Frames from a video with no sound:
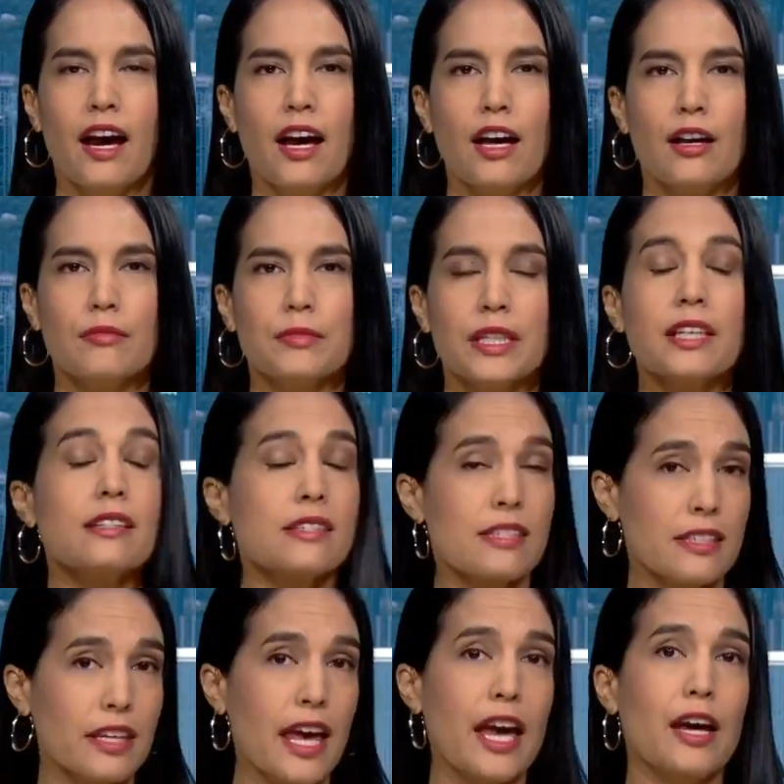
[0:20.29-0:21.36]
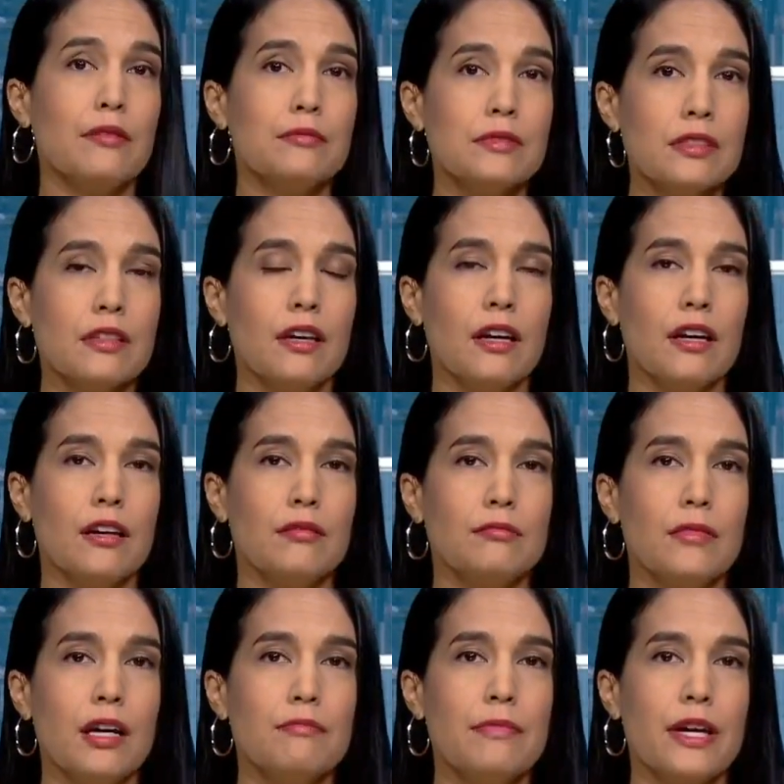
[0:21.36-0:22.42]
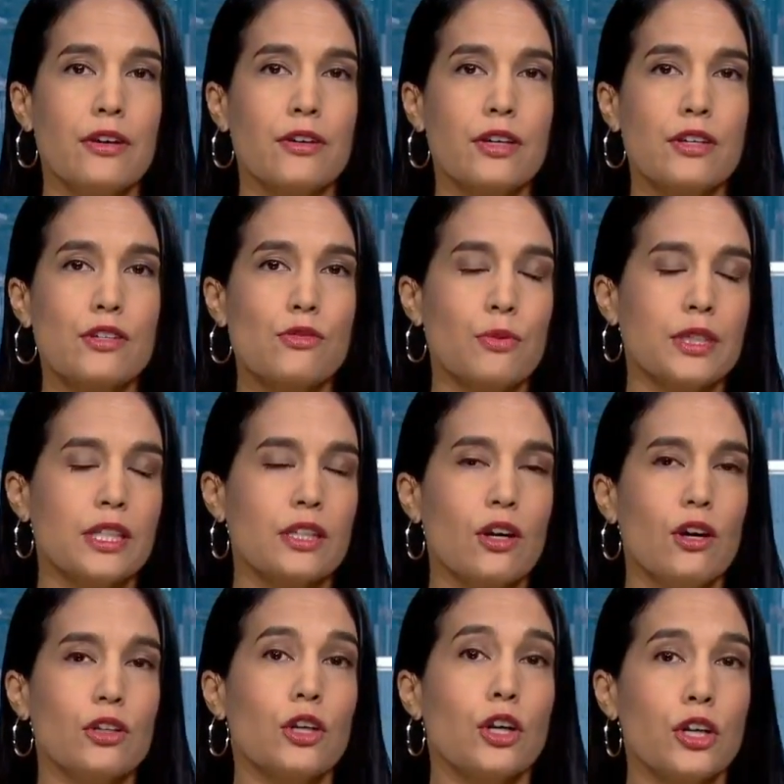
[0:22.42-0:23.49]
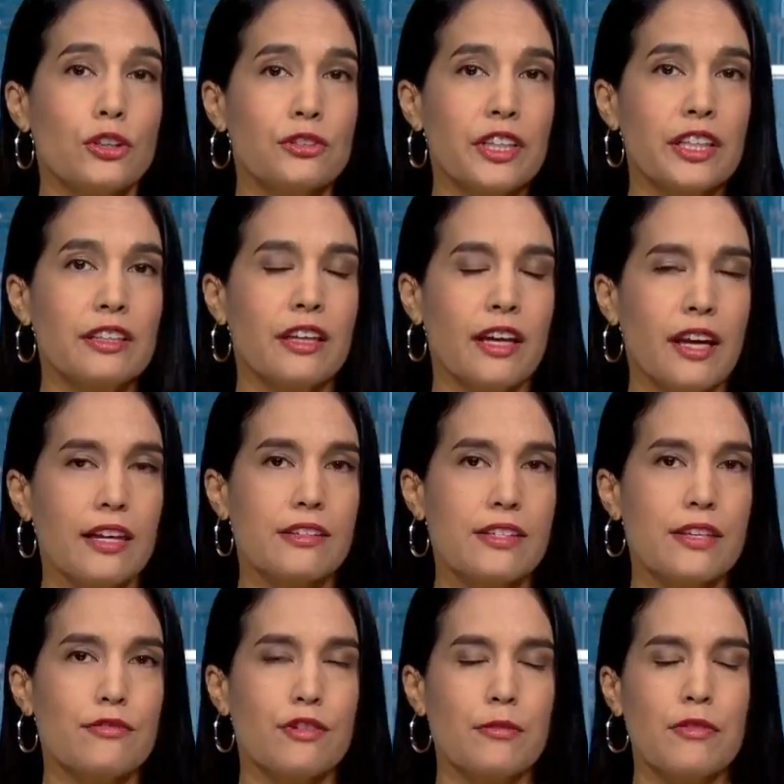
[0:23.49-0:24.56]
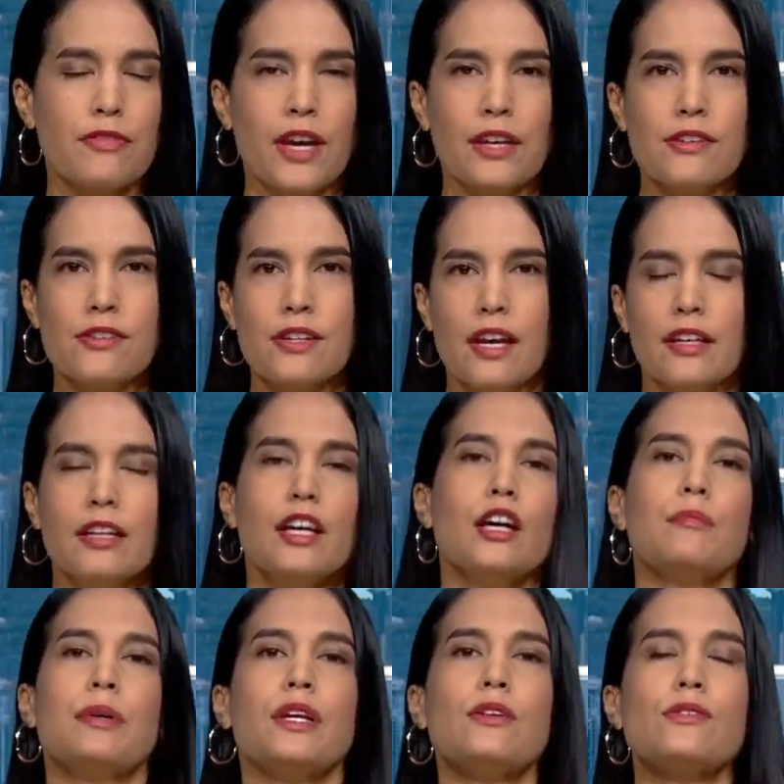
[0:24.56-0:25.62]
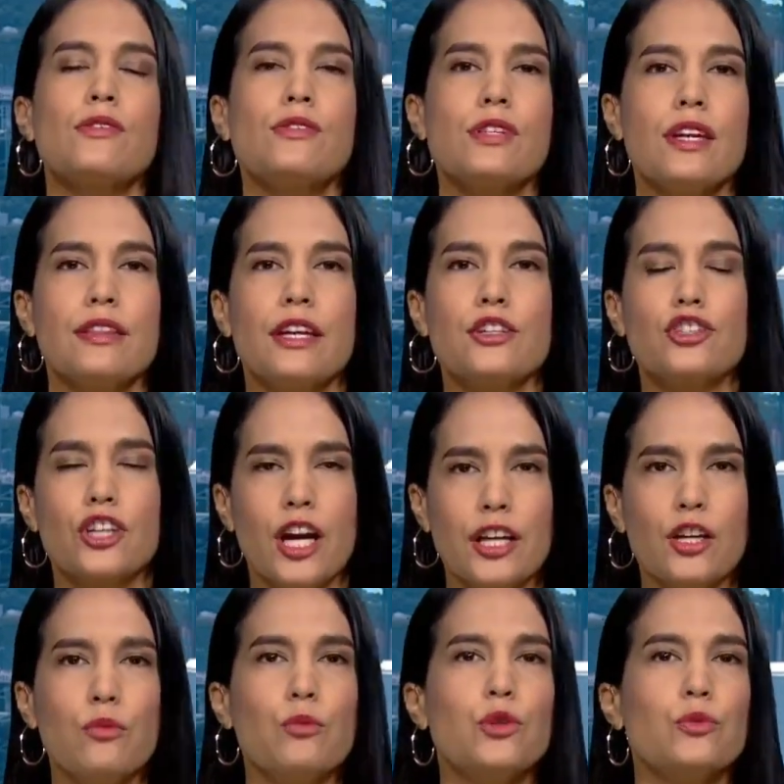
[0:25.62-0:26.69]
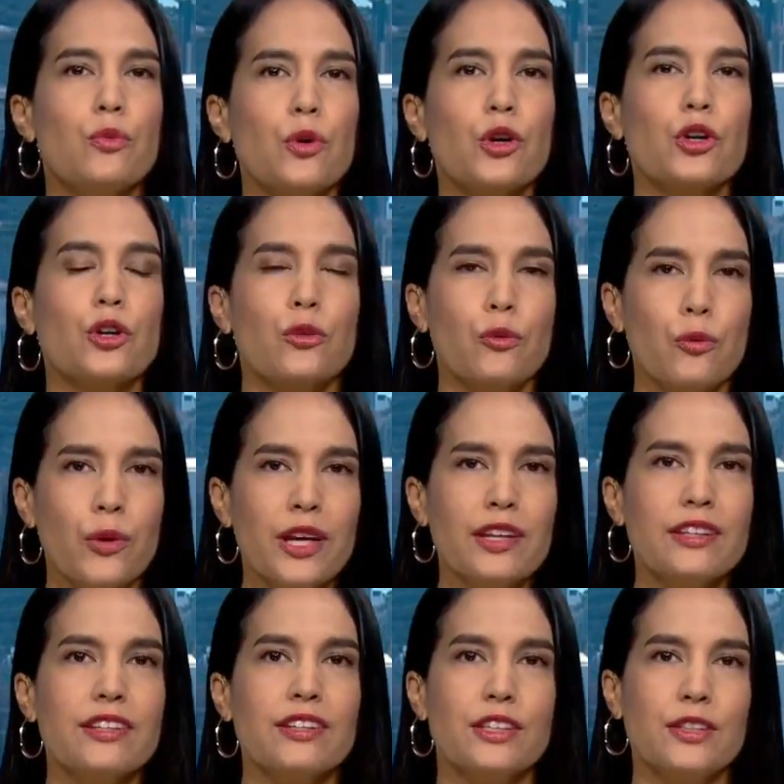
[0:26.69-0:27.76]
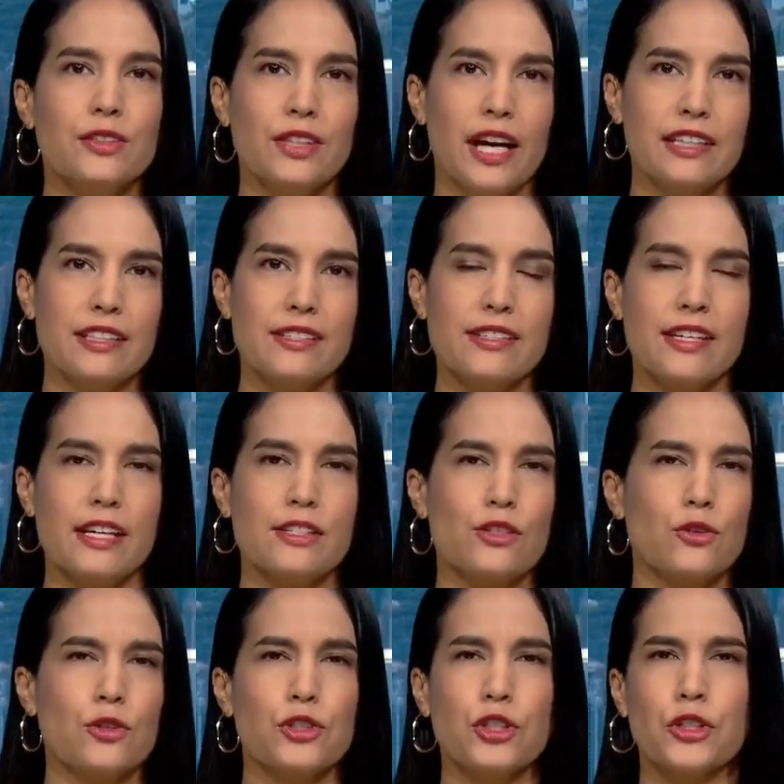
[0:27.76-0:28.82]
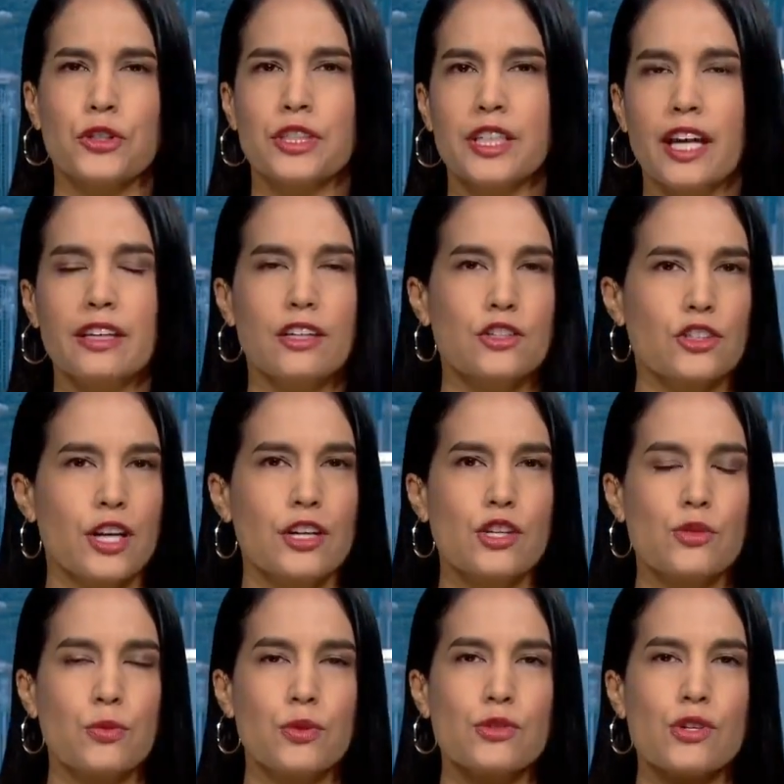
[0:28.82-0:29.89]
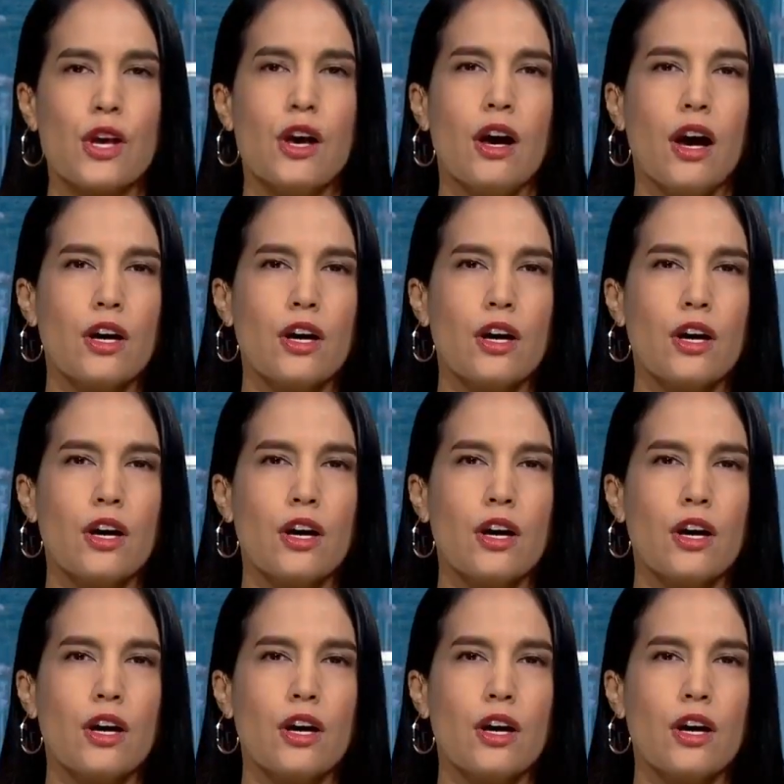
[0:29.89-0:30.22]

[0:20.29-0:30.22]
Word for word: Um, he slammed um, America's what he called hurried exit from Afghanistan, but also said that China would work with the United States in order to create, in China's words,